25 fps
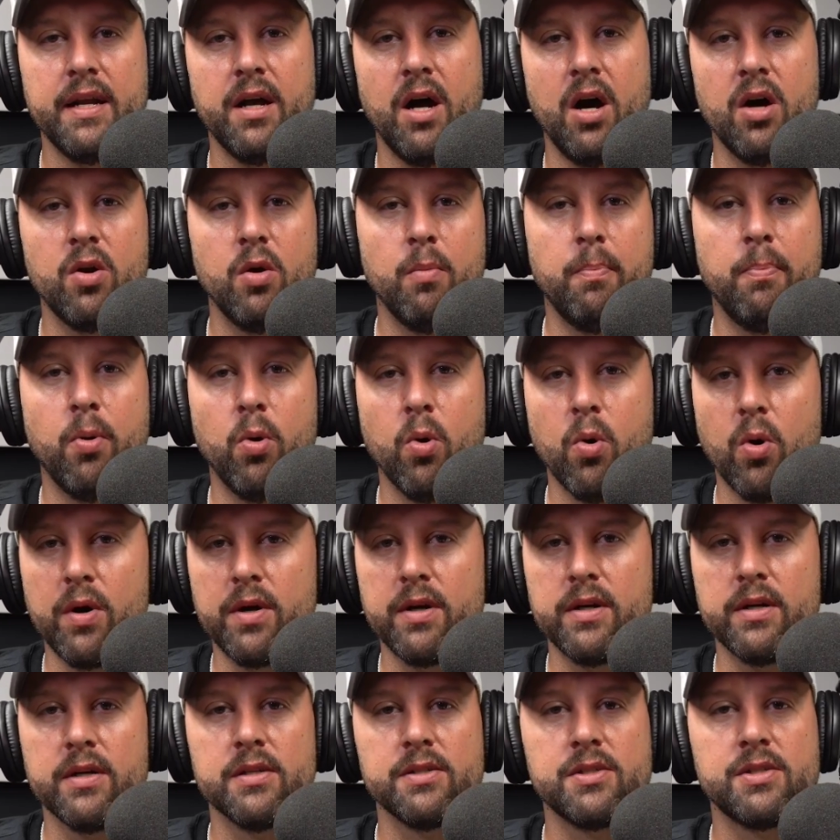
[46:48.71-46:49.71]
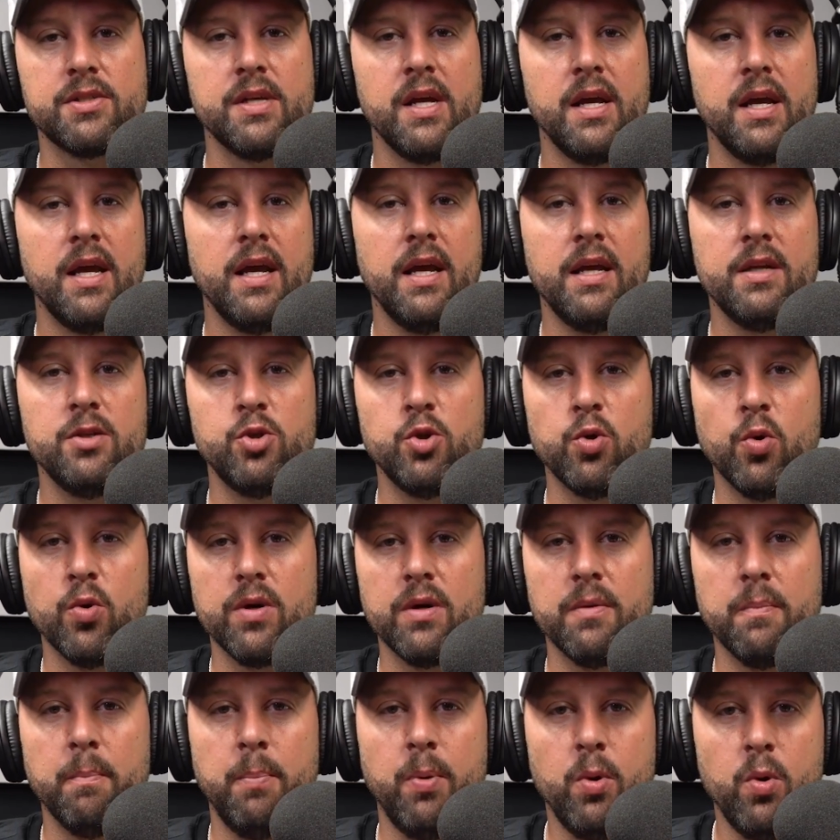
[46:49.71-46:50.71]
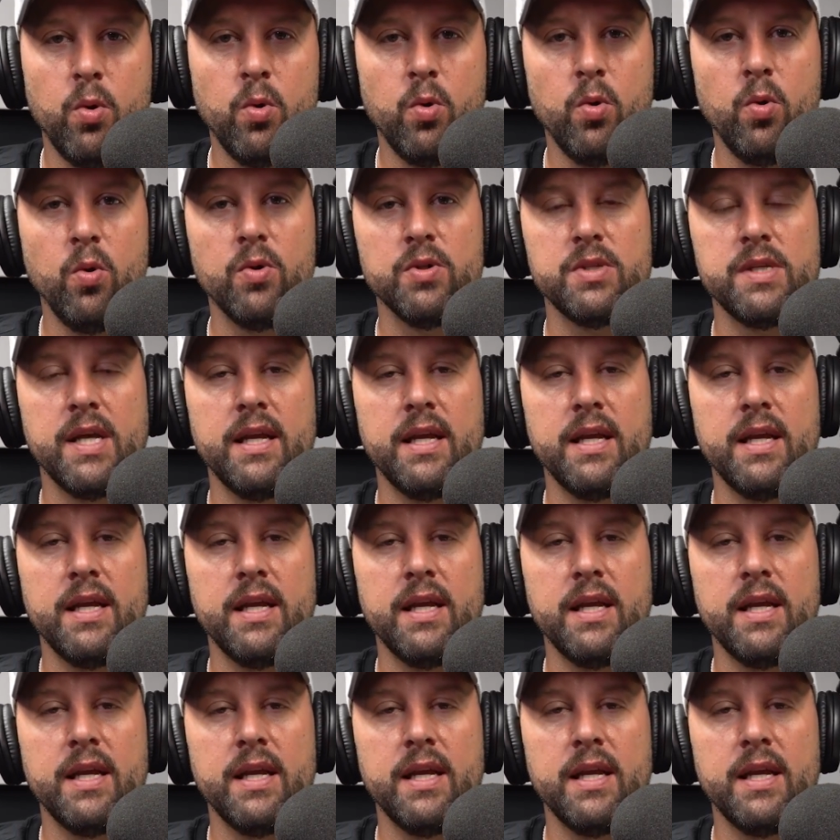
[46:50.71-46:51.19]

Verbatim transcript: Otto Porters and Jordan Pooles